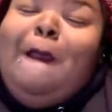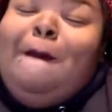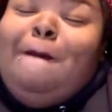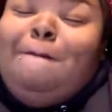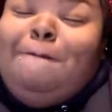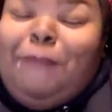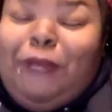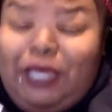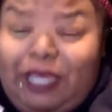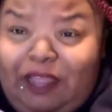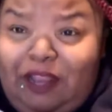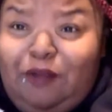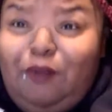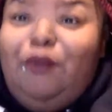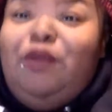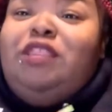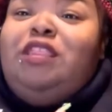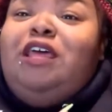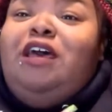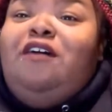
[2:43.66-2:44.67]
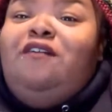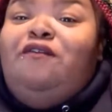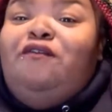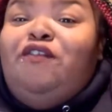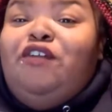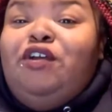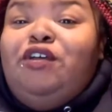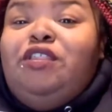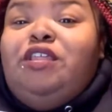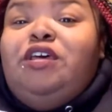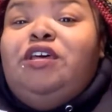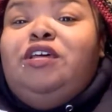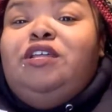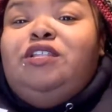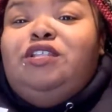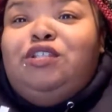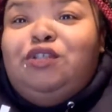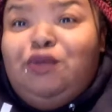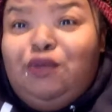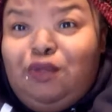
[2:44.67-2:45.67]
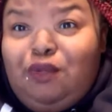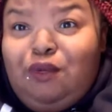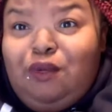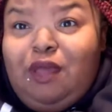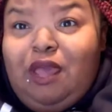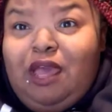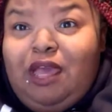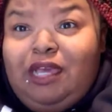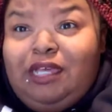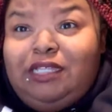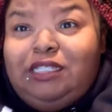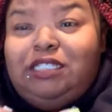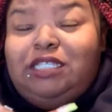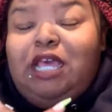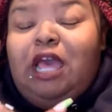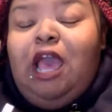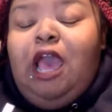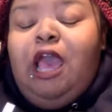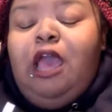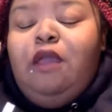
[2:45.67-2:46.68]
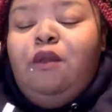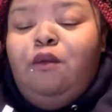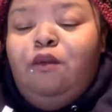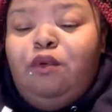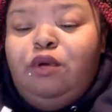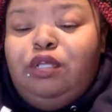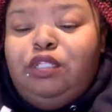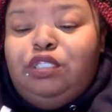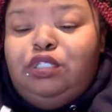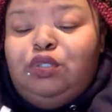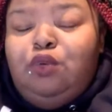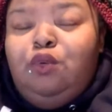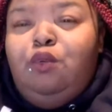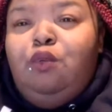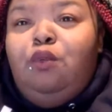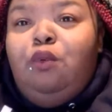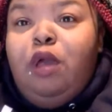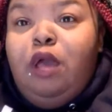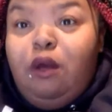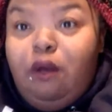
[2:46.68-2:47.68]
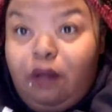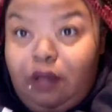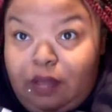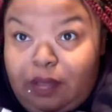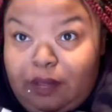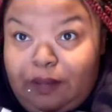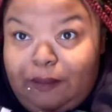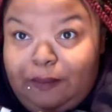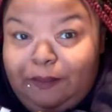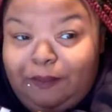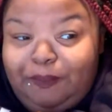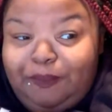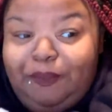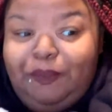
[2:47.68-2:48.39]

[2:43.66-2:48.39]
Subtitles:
But without further ado, you guys, I want to welcome